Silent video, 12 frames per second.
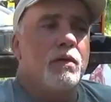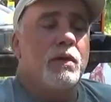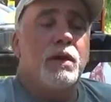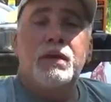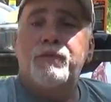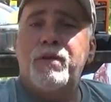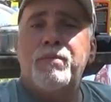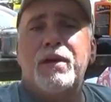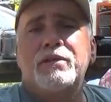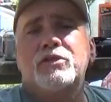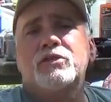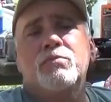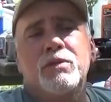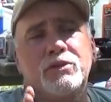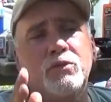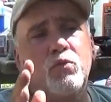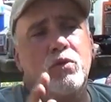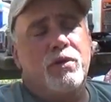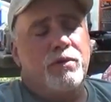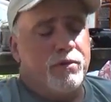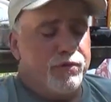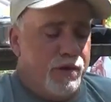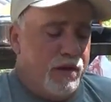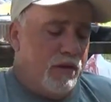And if I may just mention one other
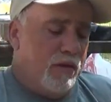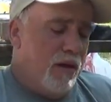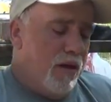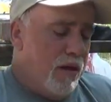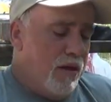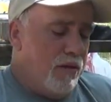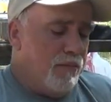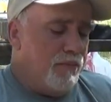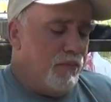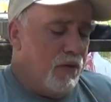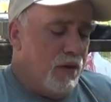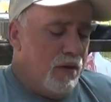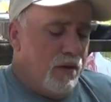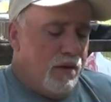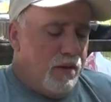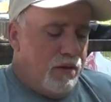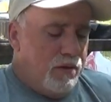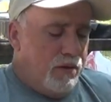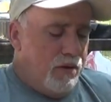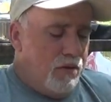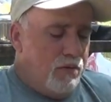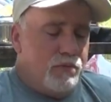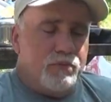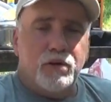thing, um, you
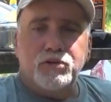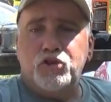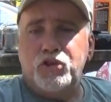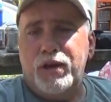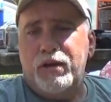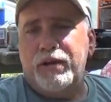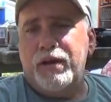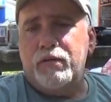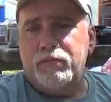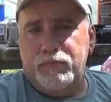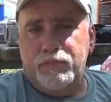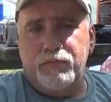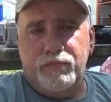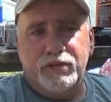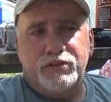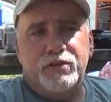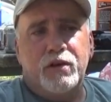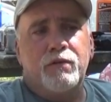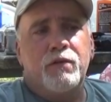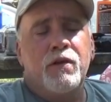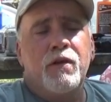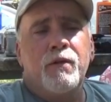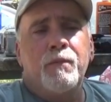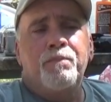know, a shout out myself.
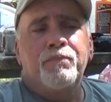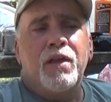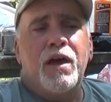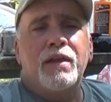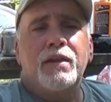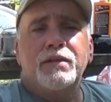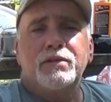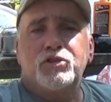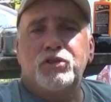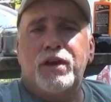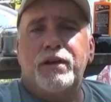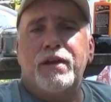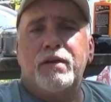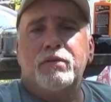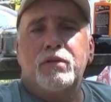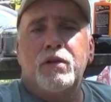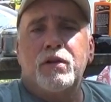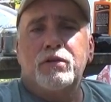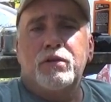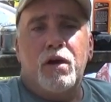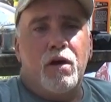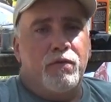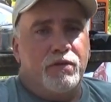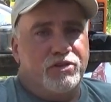I'd like to shout out to
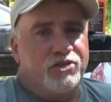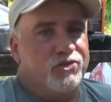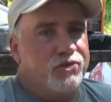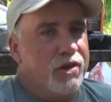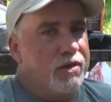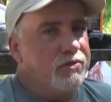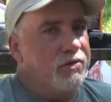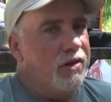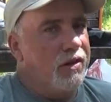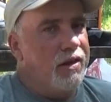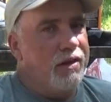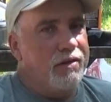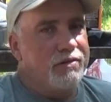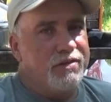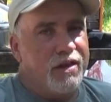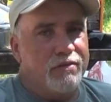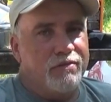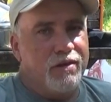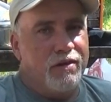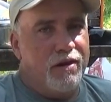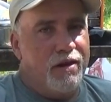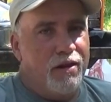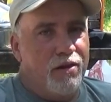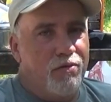all the sexy ladies out there.
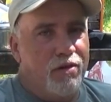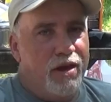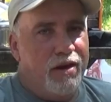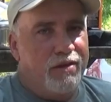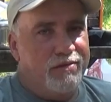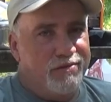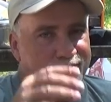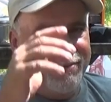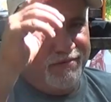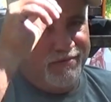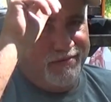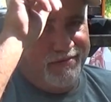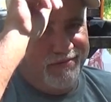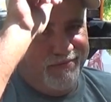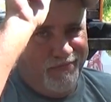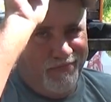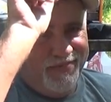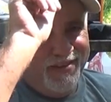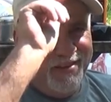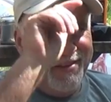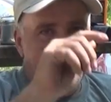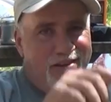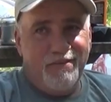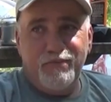Hello, ladies. Okay, okay, all
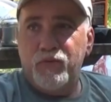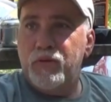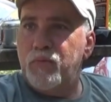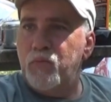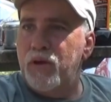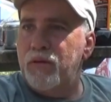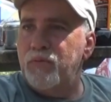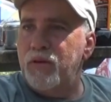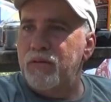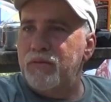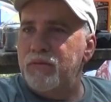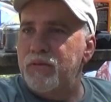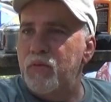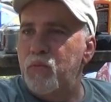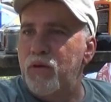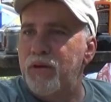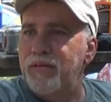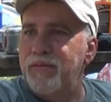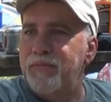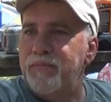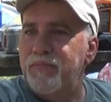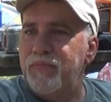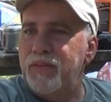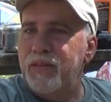right, yeah. all right. What, what, all right, Donnie, I, I think I
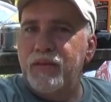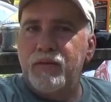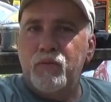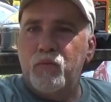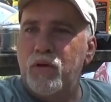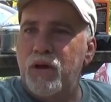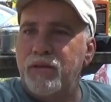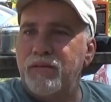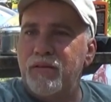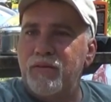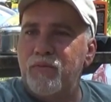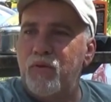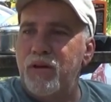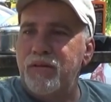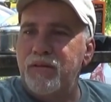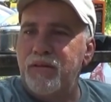think we're done now. What? What?